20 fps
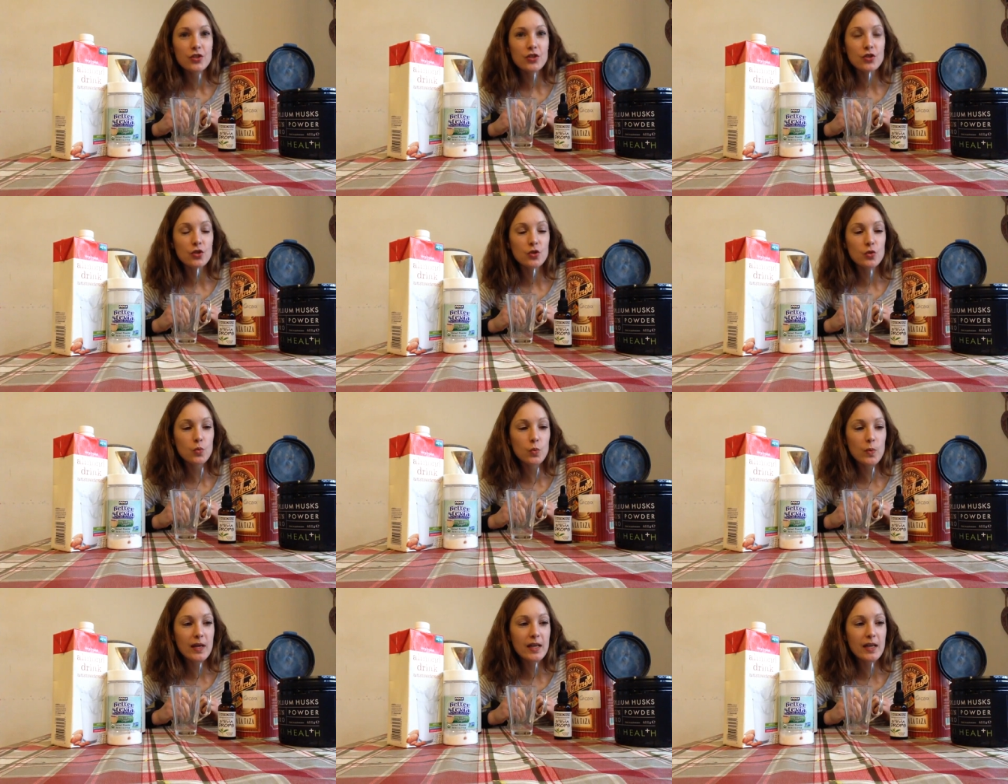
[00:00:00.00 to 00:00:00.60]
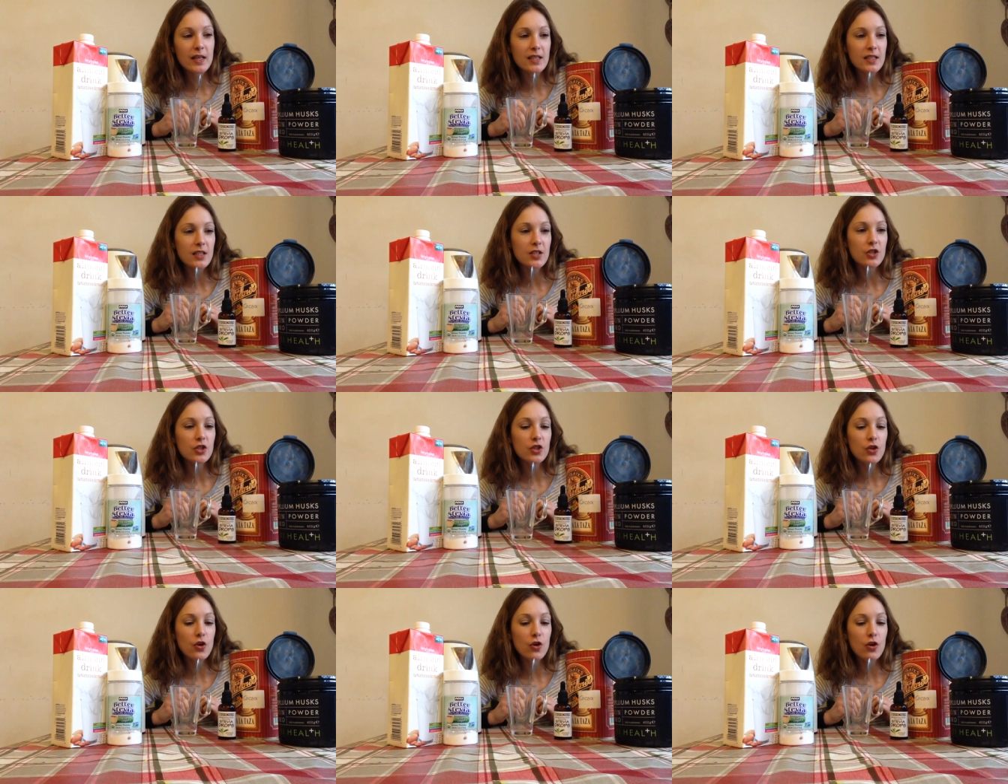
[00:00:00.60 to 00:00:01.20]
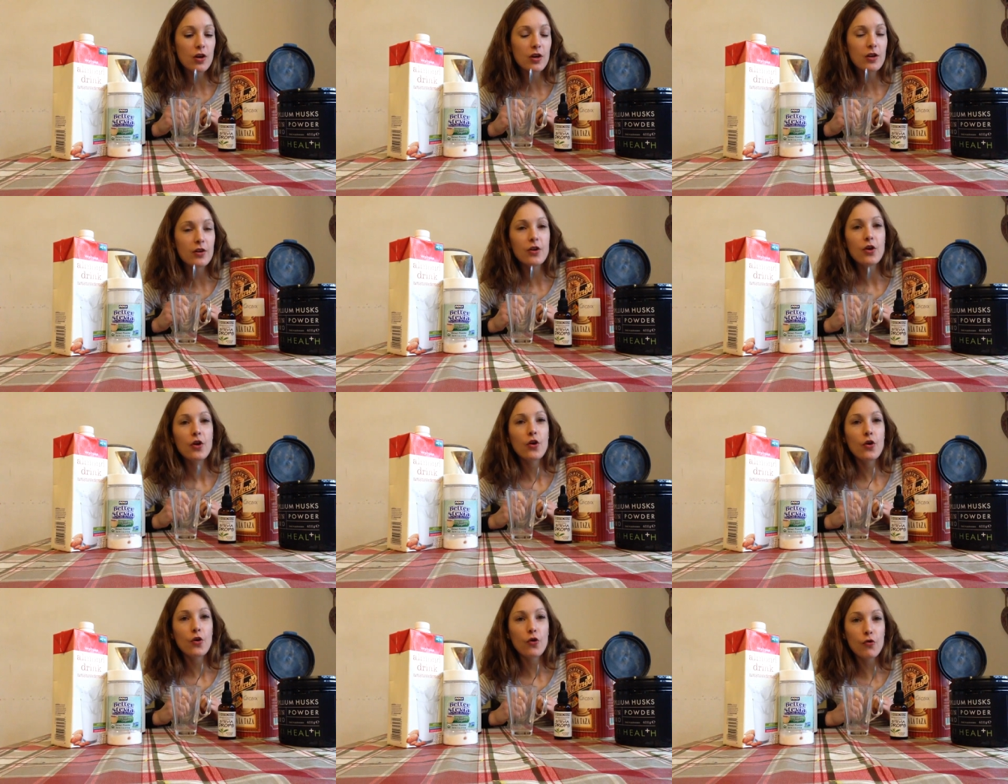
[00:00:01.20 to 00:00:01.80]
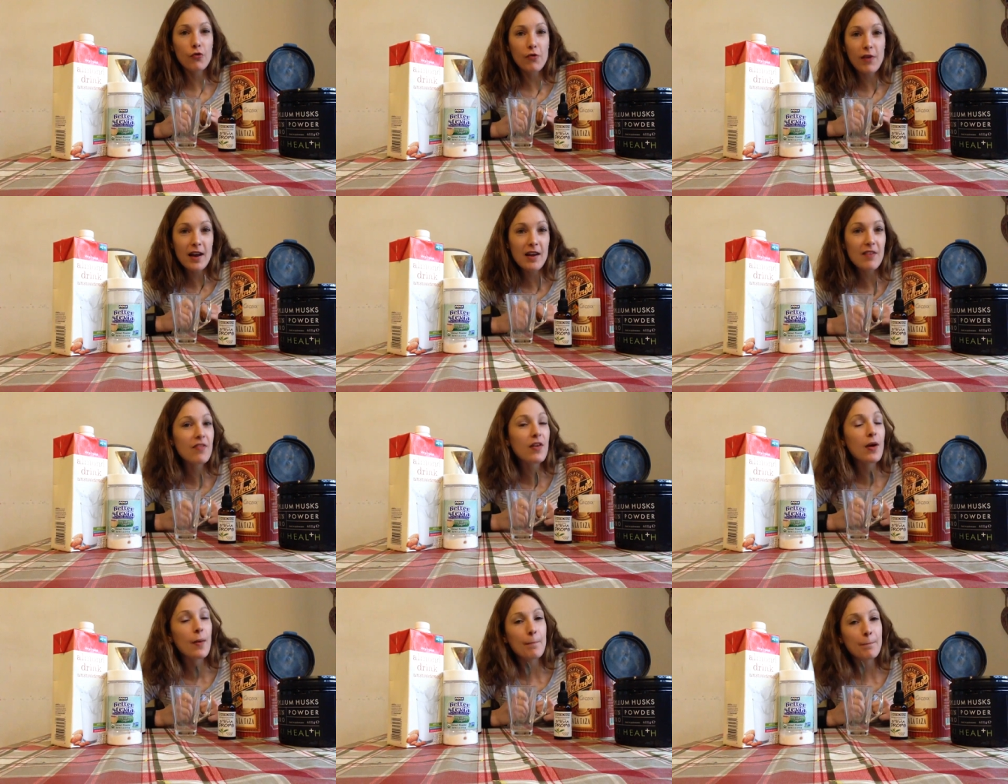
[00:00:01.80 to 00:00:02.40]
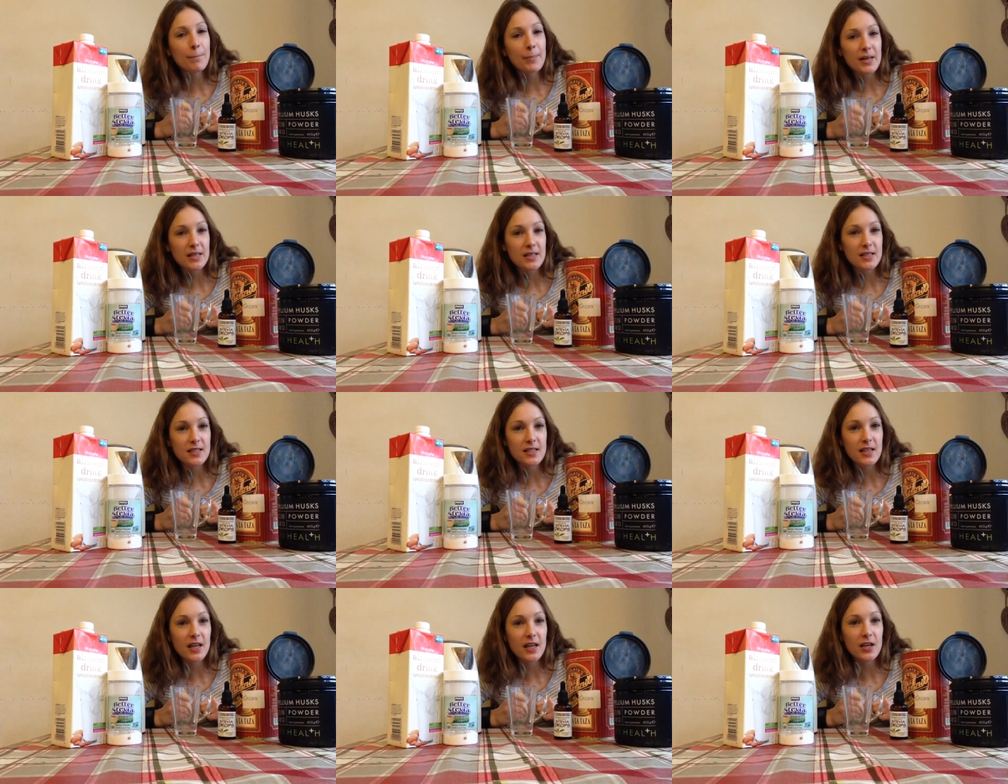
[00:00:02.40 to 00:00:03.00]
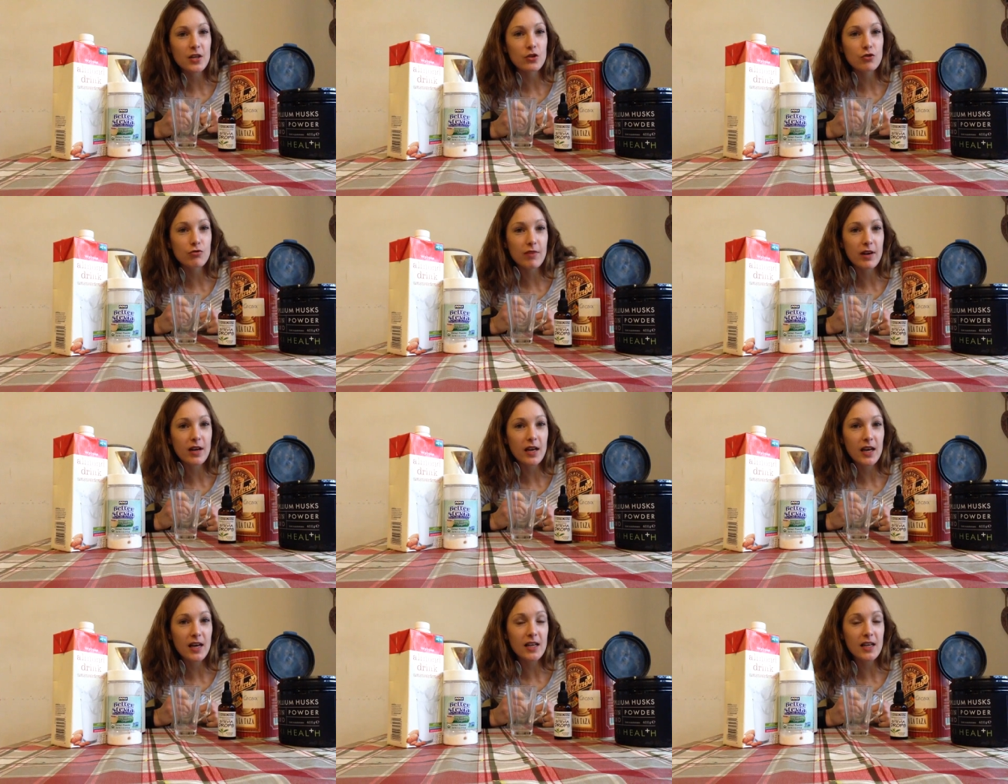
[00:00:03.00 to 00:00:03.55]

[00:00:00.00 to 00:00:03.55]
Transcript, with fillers: sweet chocolate craving busting drink.